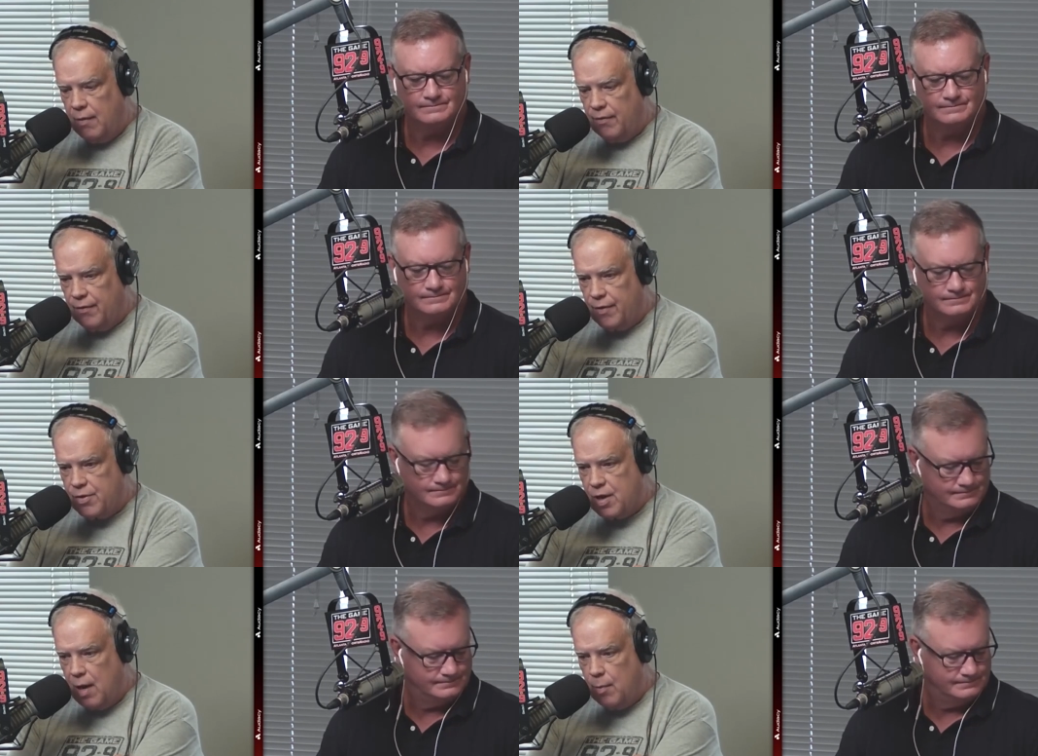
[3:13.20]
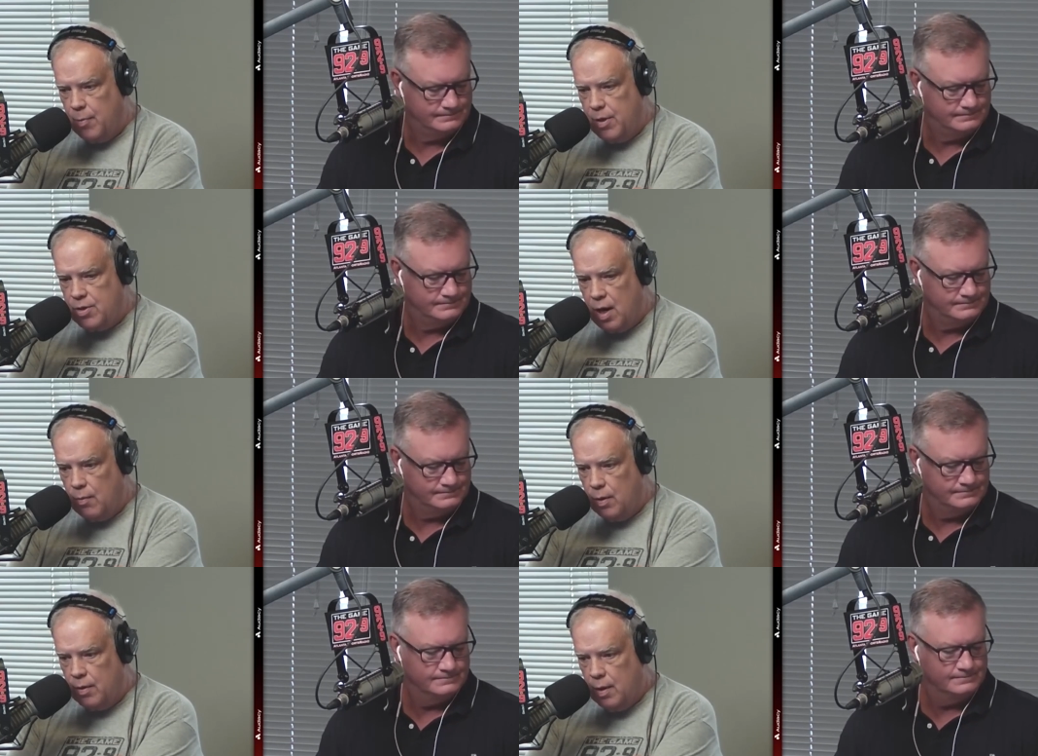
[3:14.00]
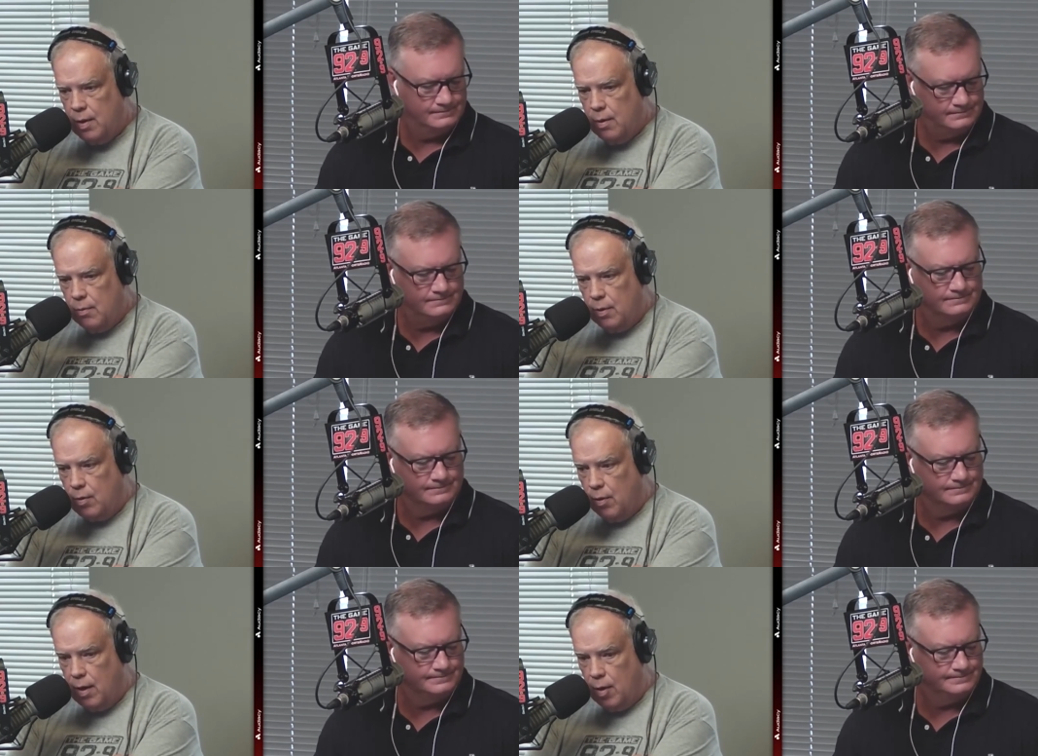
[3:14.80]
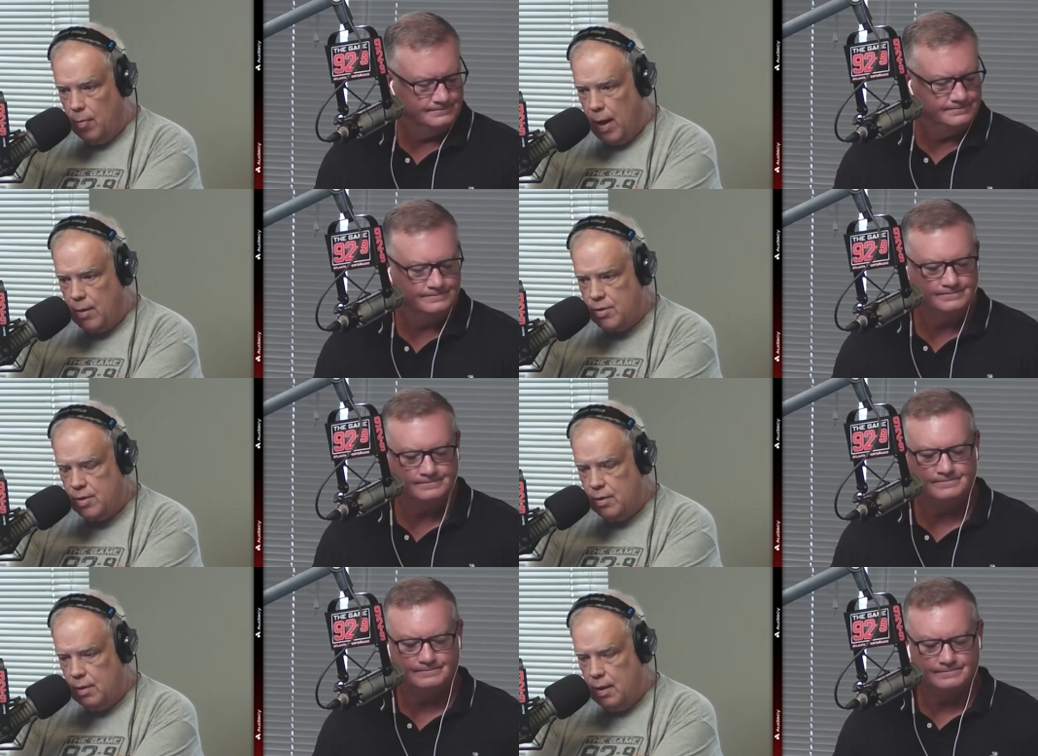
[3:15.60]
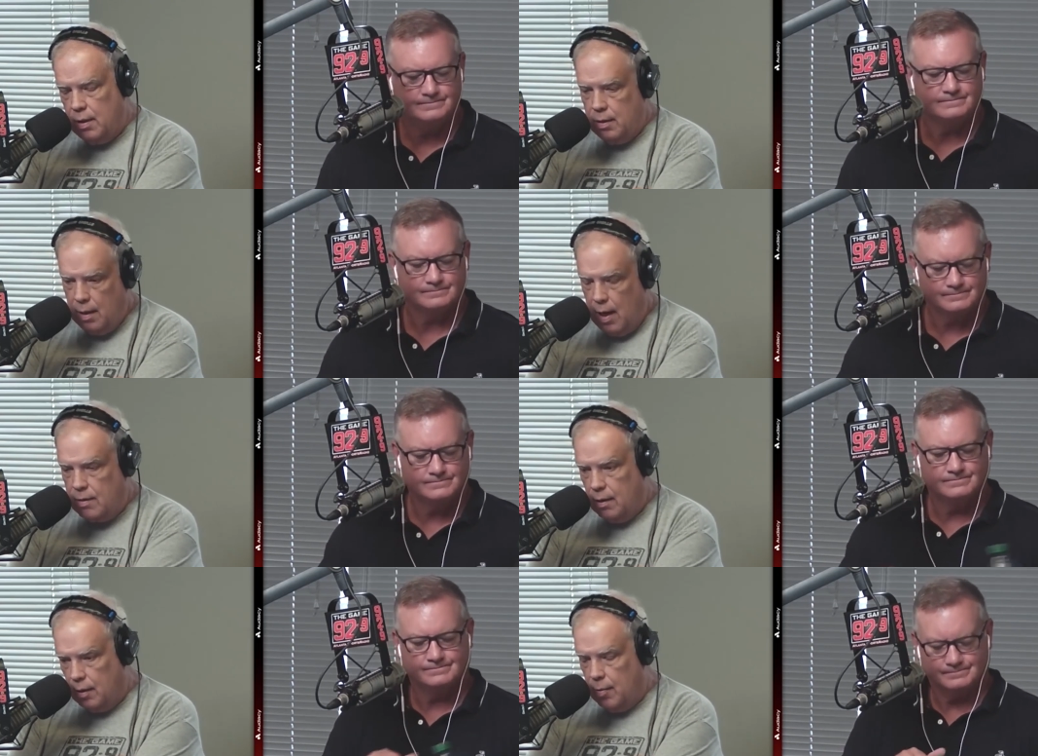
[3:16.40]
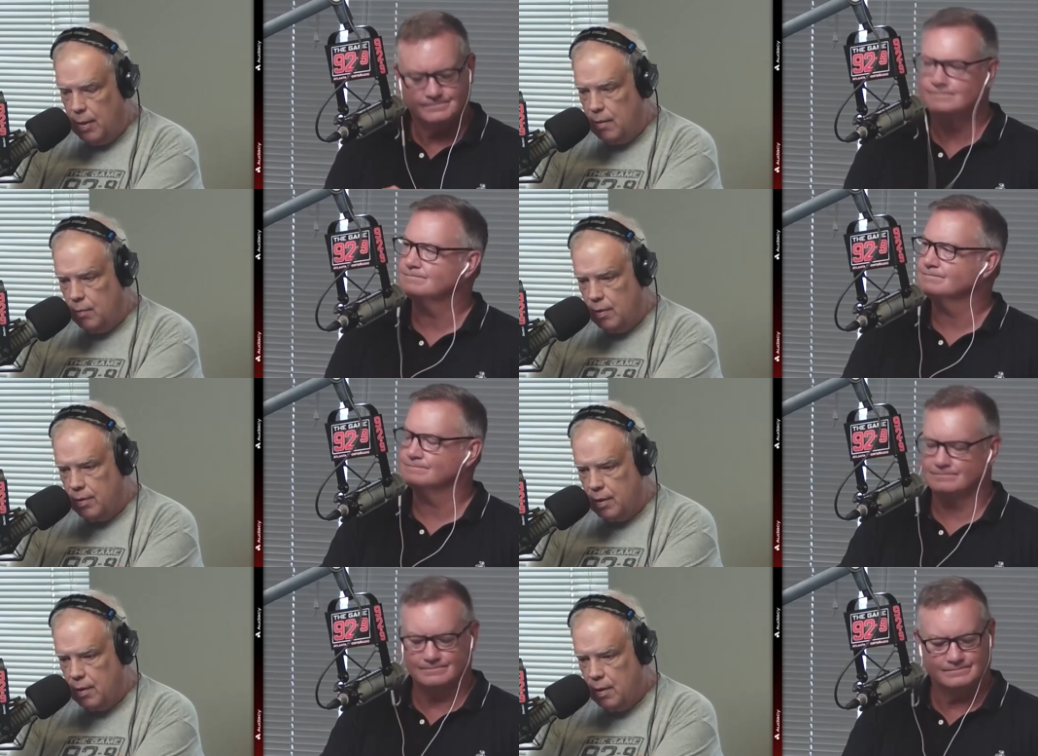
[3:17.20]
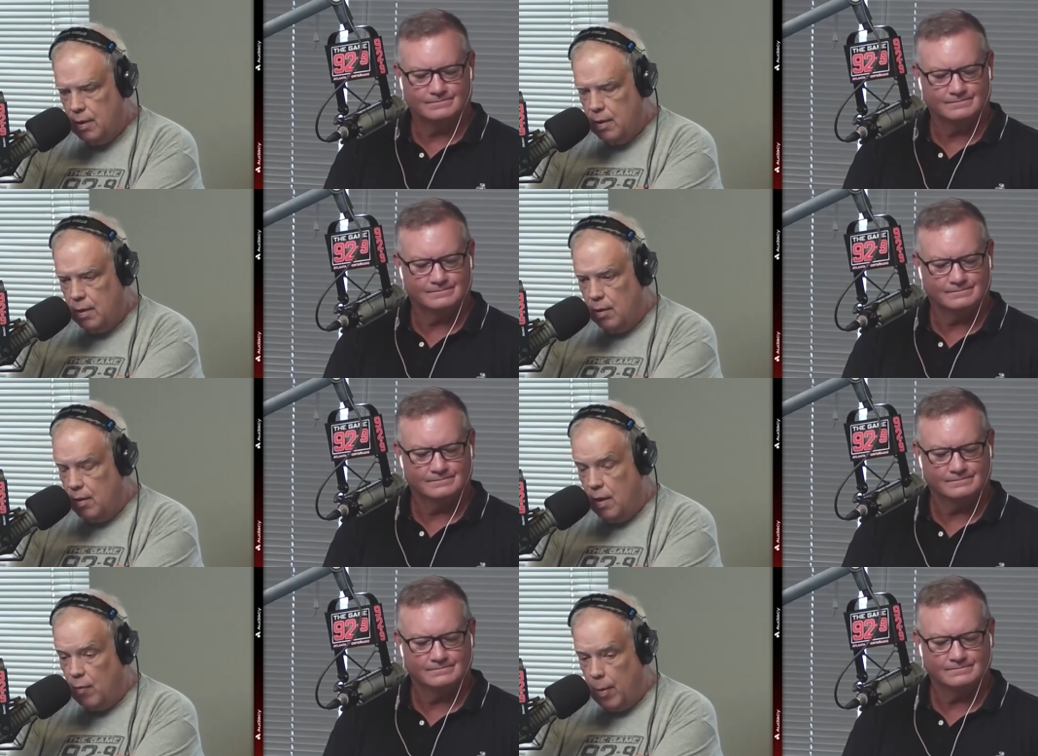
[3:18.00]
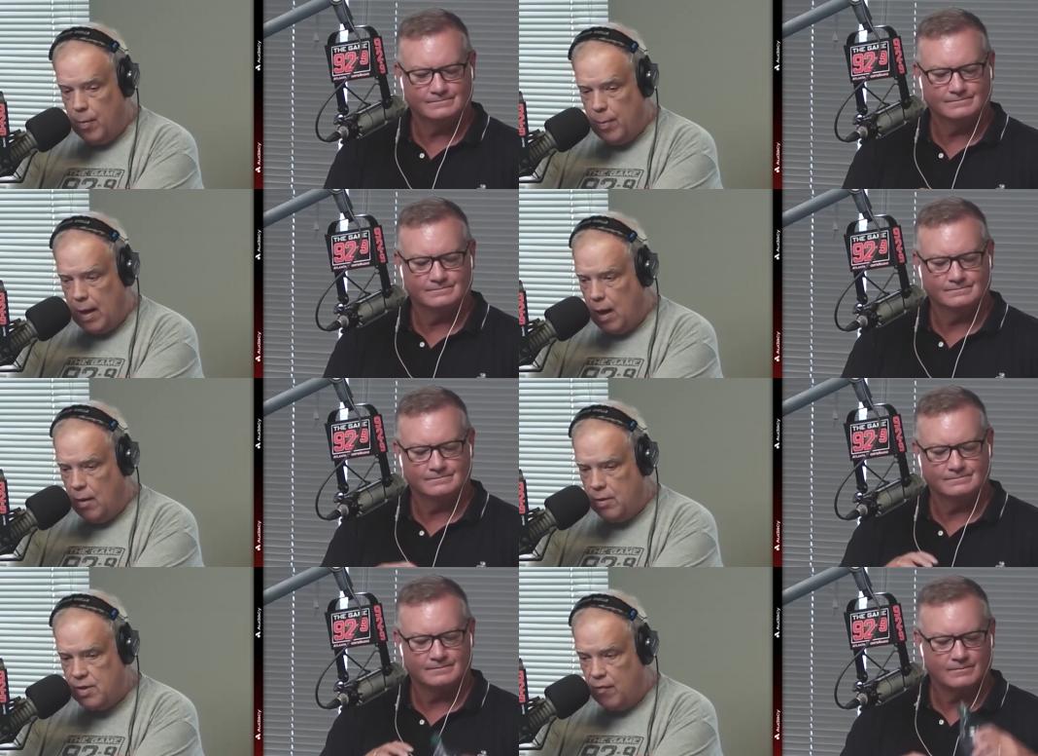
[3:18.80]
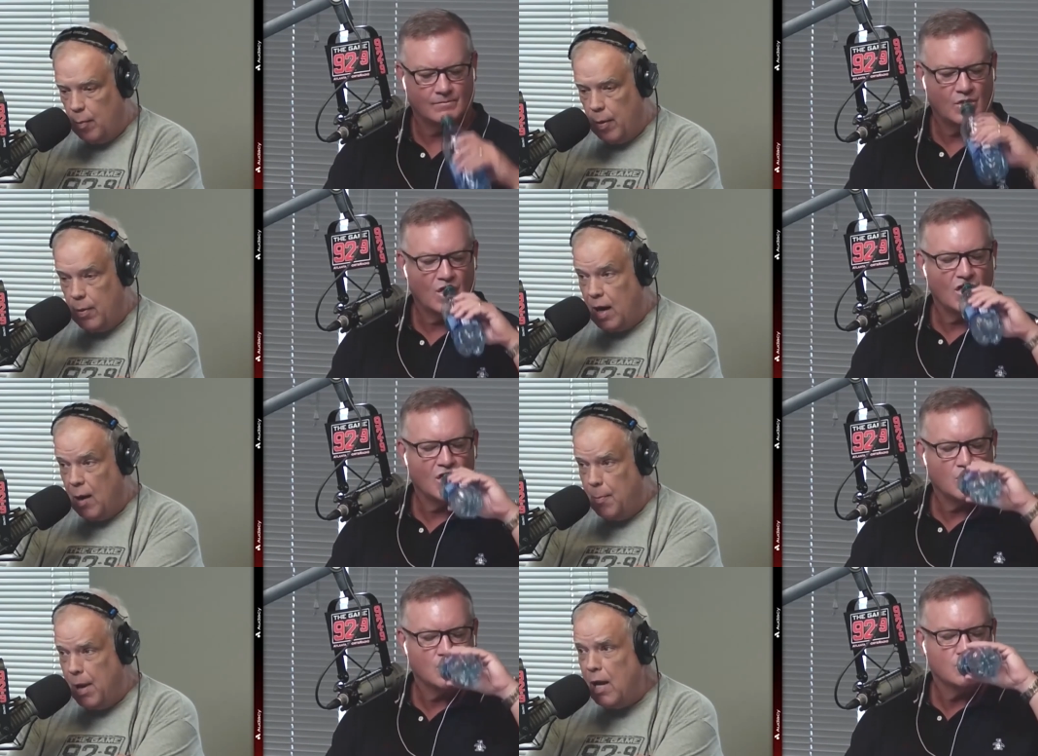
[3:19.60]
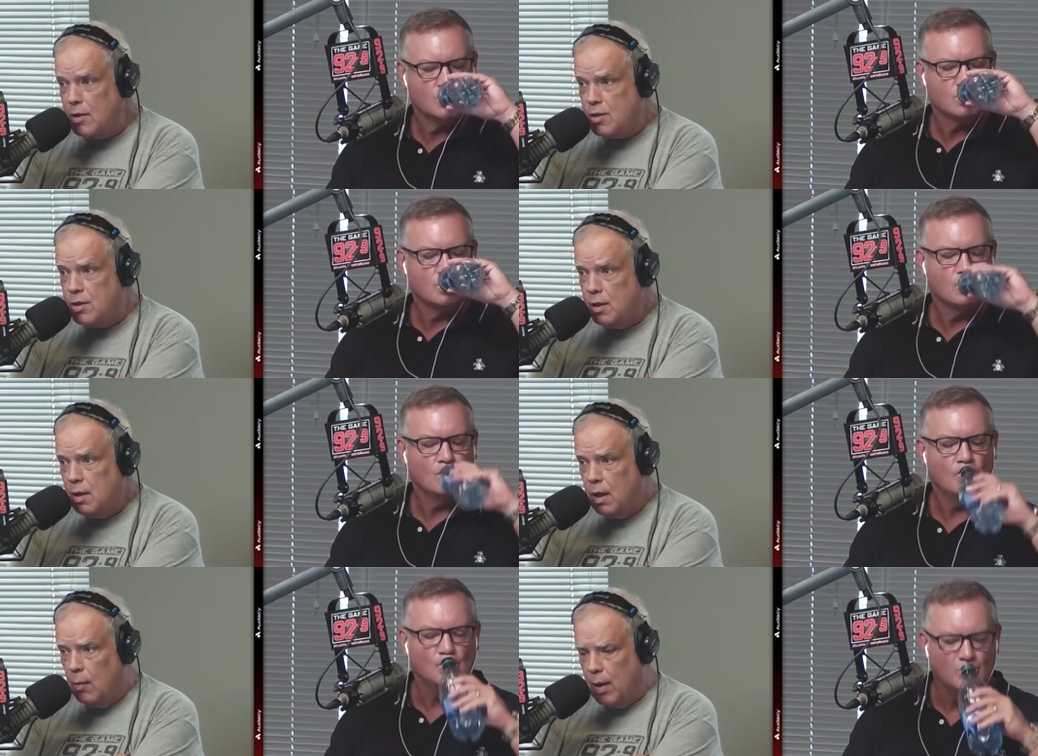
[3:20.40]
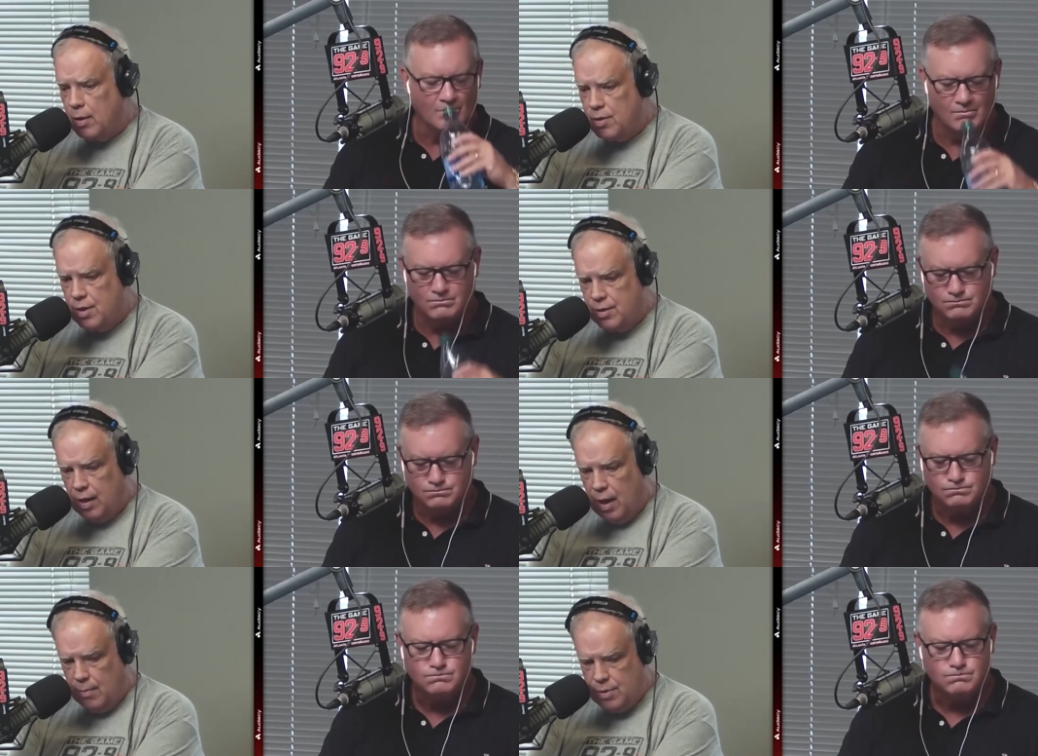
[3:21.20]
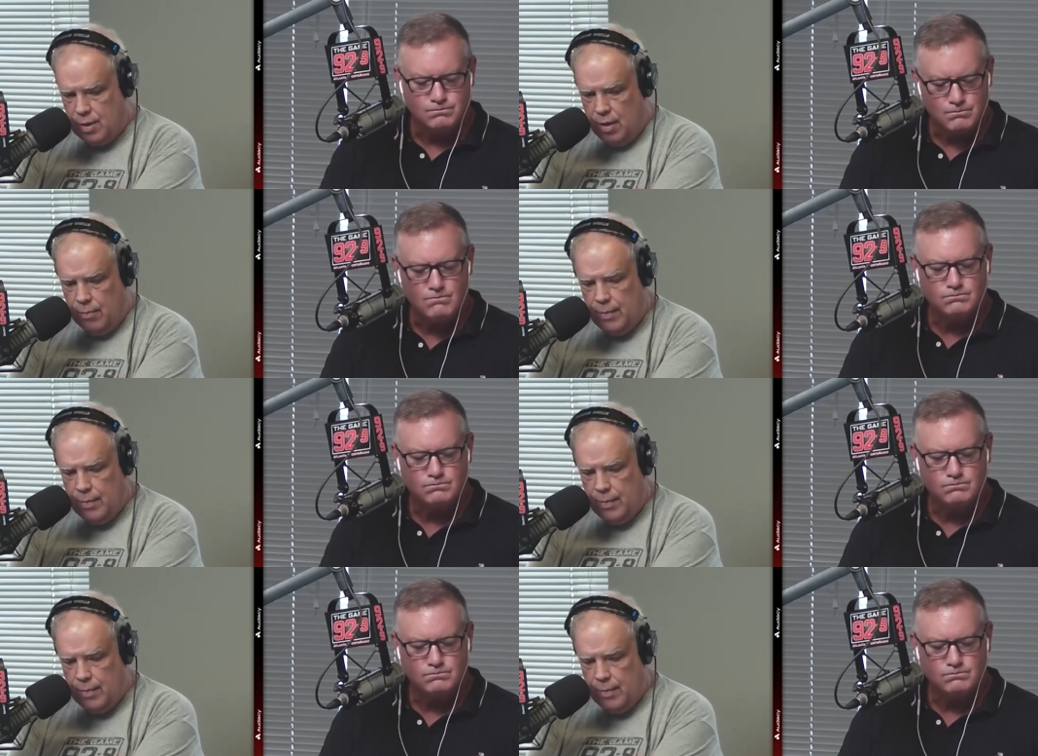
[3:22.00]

Speaker 1: for the first time with Bijan, with with Cordarrelle Patterson. He had a little bit with, uh, you know, he never played with Mack Hollins, never played with Kyle Pitts in a mm. regular season game. So,